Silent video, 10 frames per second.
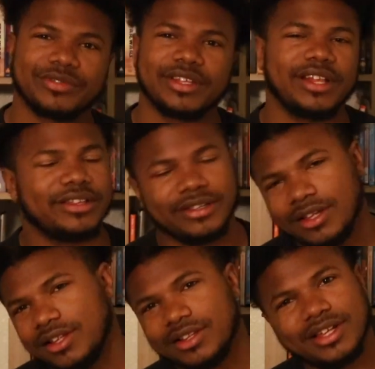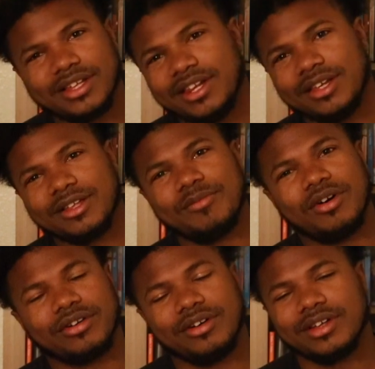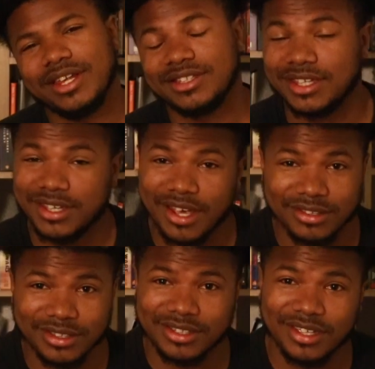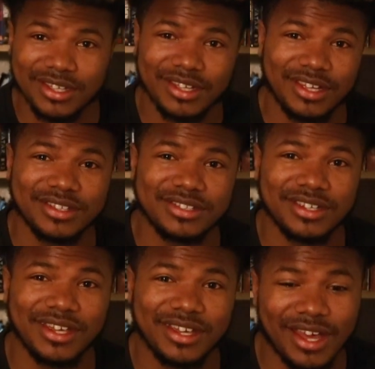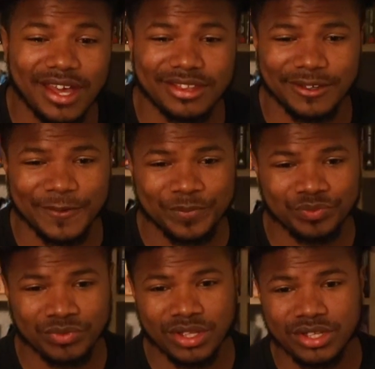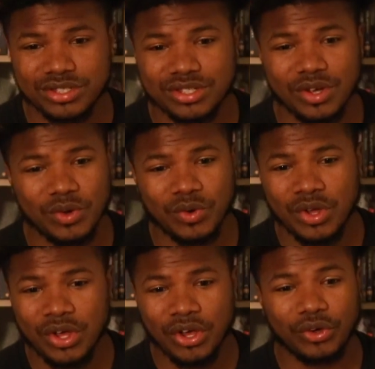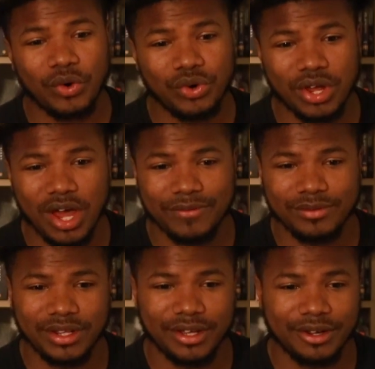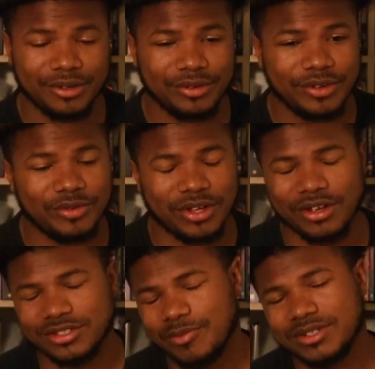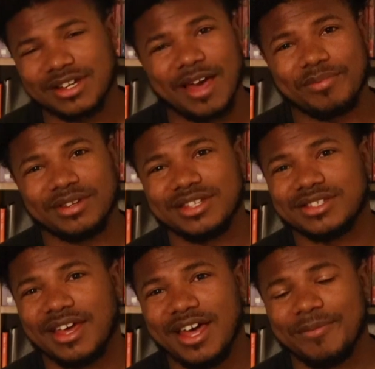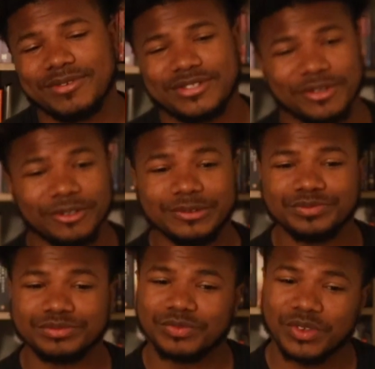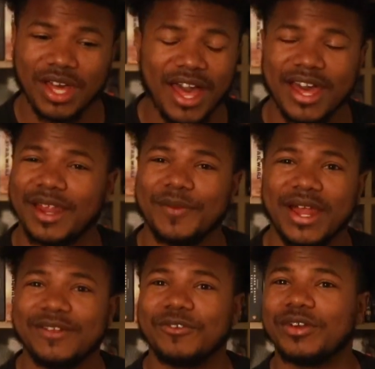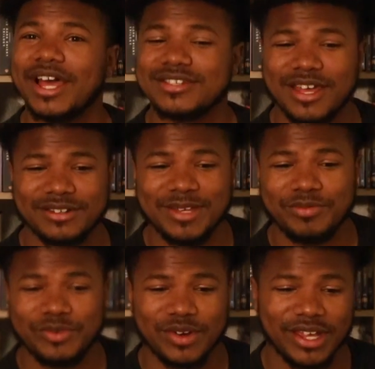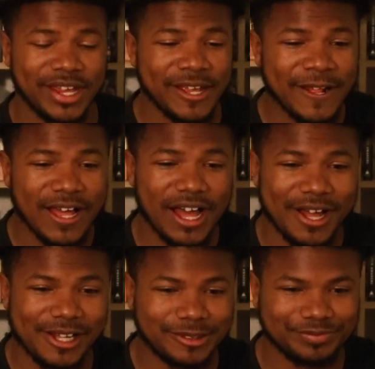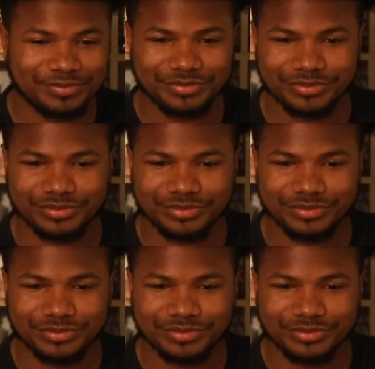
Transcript: Get it, come on, girl, get it together. Get it together. So, going on from there, so much happened this episode. God, I didn't even realize how deep we were in.